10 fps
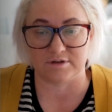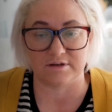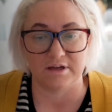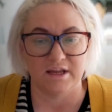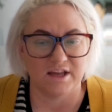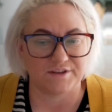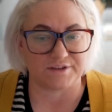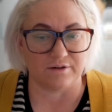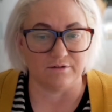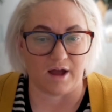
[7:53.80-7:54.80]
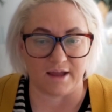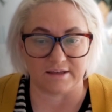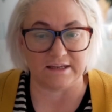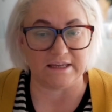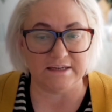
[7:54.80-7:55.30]
written. So I
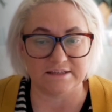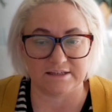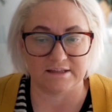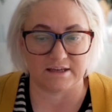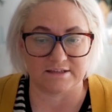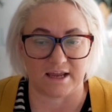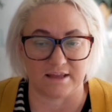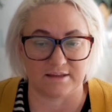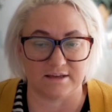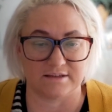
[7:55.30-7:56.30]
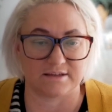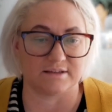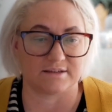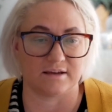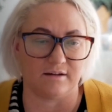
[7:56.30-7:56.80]
can easily then take this
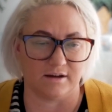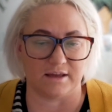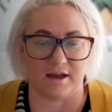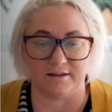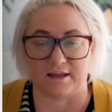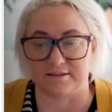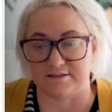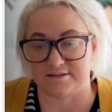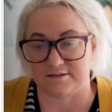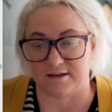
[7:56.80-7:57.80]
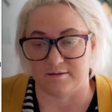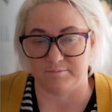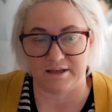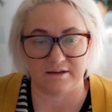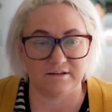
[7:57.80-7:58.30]
and say, oh yeah, I like this
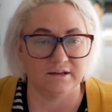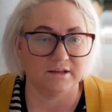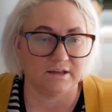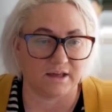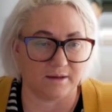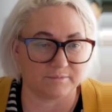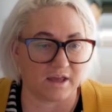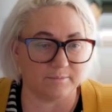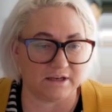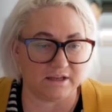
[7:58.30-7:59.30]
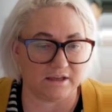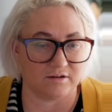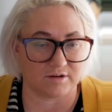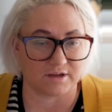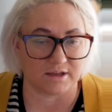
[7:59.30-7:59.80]
better. Come in
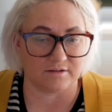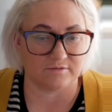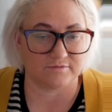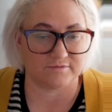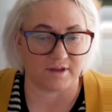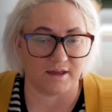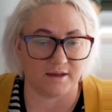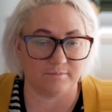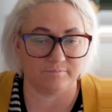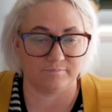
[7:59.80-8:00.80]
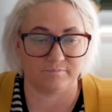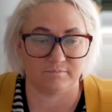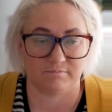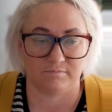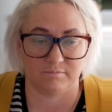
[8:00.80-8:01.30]
here and kind of
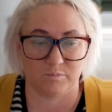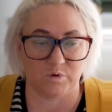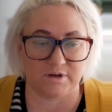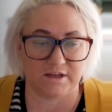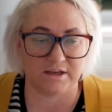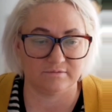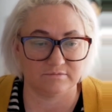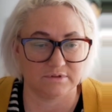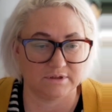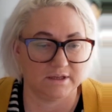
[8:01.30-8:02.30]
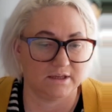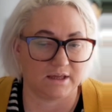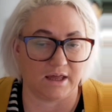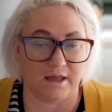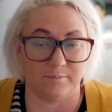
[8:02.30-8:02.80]
put it in.
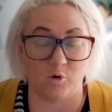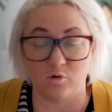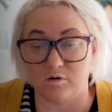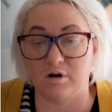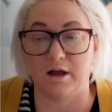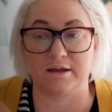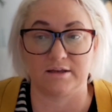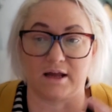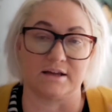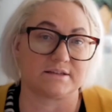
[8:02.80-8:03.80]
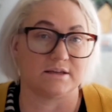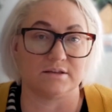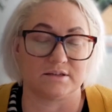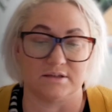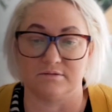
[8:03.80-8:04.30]
Or I could ask
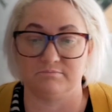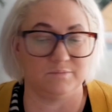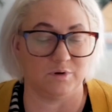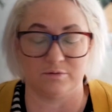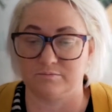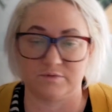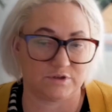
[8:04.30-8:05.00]
it to, you know,